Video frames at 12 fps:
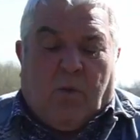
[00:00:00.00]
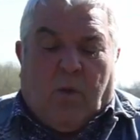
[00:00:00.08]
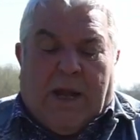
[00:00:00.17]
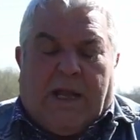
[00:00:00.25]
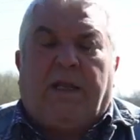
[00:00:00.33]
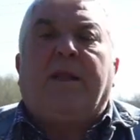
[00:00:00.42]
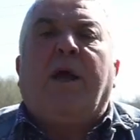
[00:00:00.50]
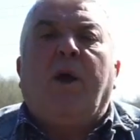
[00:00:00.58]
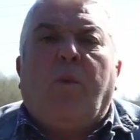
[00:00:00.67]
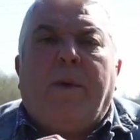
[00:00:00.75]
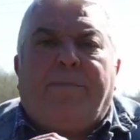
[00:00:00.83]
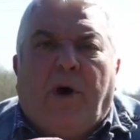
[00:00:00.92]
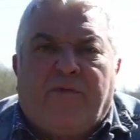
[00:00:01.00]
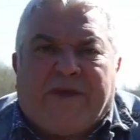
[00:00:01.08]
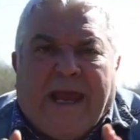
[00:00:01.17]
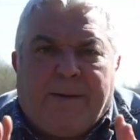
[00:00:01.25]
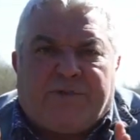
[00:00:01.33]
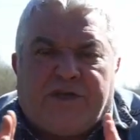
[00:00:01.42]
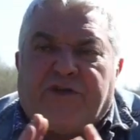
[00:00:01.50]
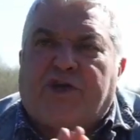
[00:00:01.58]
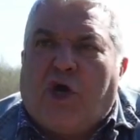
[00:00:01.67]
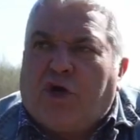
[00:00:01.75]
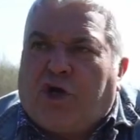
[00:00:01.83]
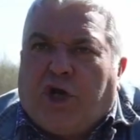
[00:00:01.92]
Well, we both came to the
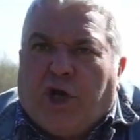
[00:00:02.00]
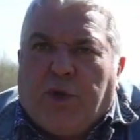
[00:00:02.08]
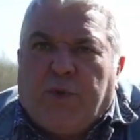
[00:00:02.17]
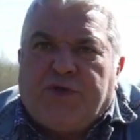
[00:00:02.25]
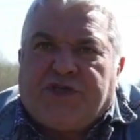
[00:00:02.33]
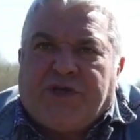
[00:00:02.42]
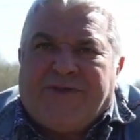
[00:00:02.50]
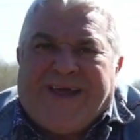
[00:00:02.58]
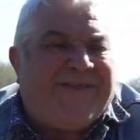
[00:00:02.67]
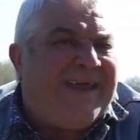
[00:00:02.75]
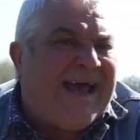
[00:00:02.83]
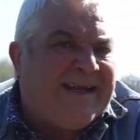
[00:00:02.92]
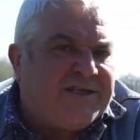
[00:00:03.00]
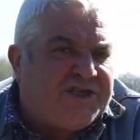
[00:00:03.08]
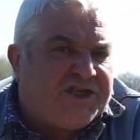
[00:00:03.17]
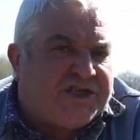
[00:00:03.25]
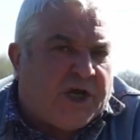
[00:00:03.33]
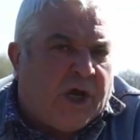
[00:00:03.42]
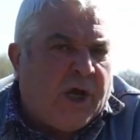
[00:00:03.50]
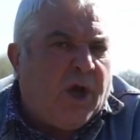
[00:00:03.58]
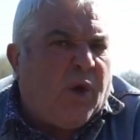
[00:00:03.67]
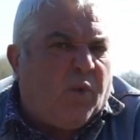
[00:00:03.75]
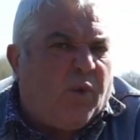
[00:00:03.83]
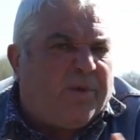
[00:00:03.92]
conclusion that the answer
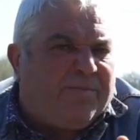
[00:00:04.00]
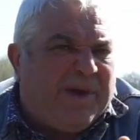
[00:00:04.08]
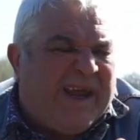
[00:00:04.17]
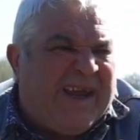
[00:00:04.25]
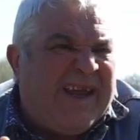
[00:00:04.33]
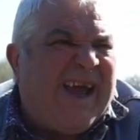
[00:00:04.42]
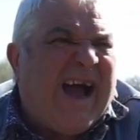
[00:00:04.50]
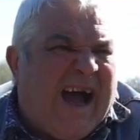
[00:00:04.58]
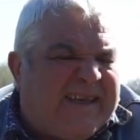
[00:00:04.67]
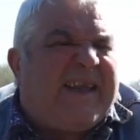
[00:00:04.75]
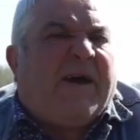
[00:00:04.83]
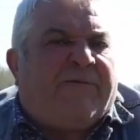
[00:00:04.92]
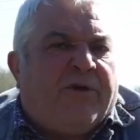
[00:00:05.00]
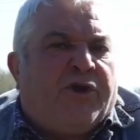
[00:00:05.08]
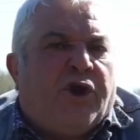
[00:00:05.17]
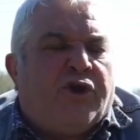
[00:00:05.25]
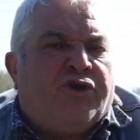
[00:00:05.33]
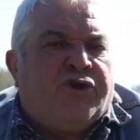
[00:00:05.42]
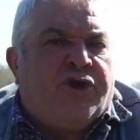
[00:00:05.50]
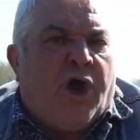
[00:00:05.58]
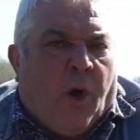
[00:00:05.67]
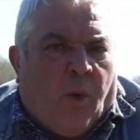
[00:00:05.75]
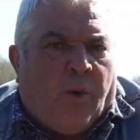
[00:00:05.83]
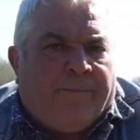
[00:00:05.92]
would be a definite
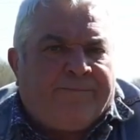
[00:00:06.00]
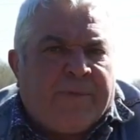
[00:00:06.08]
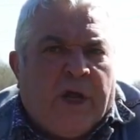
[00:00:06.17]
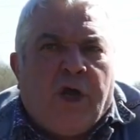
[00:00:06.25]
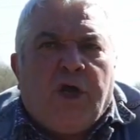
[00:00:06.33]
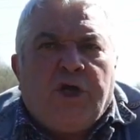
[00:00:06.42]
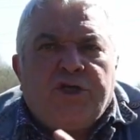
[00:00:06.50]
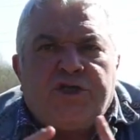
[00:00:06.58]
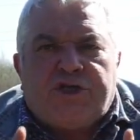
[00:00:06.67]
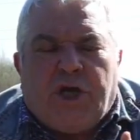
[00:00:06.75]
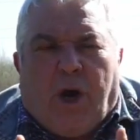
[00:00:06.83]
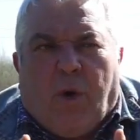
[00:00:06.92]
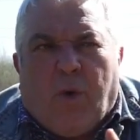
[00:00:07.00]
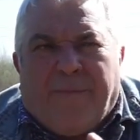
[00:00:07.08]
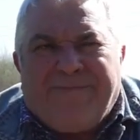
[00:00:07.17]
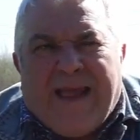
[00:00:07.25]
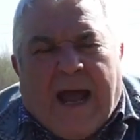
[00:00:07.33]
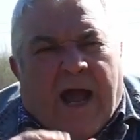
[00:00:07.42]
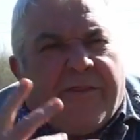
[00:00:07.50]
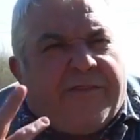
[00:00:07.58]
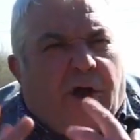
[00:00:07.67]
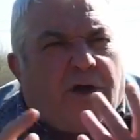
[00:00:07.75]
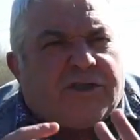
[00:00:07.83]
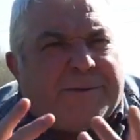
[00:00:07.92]
no. So I
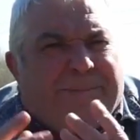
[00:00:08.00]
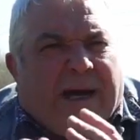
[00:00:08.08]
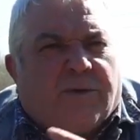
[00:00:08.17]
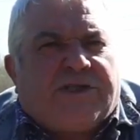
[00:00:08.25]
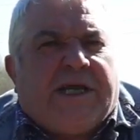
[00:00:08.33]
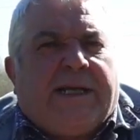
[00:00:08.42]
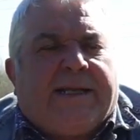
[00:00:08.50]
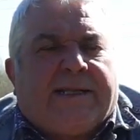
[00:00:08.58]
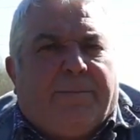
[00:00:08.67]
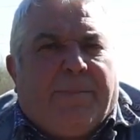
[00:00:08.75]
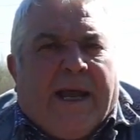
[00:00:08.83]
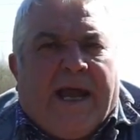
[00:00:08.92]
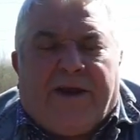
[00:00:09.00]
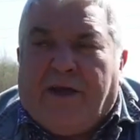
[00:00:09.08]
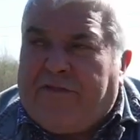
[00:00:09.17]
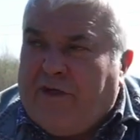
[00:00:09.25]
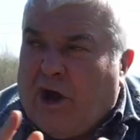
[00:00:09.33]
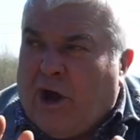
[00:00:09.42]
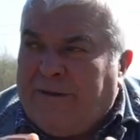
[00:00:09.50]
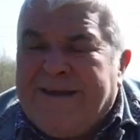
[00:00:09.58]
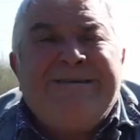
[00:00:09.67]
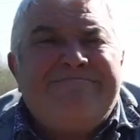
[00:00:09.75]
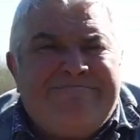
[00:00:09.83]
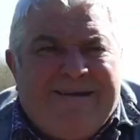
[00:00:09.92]
thought about it a little bit and I thought
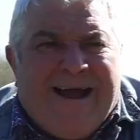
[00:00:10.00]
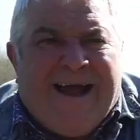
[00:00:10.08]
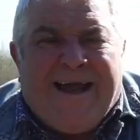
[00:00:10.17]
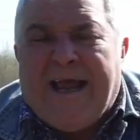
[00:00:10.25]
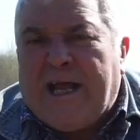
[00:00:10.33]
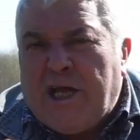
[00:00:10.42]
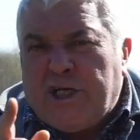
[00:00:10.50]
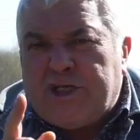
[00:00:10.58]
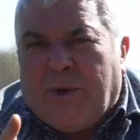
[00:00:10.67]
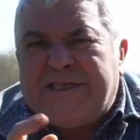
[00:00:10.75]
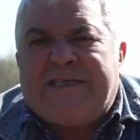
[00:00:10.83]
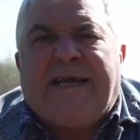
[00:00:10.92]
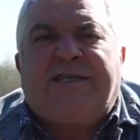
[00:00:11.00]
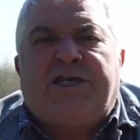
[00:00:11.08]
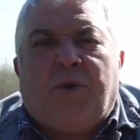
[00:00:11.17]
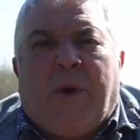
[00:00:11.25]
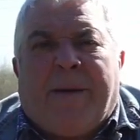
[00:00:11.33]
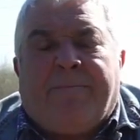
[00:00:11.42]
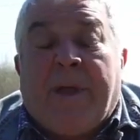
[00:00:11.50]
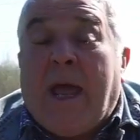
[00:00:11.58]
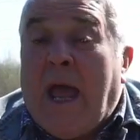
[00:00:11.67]
Right, so I said to him,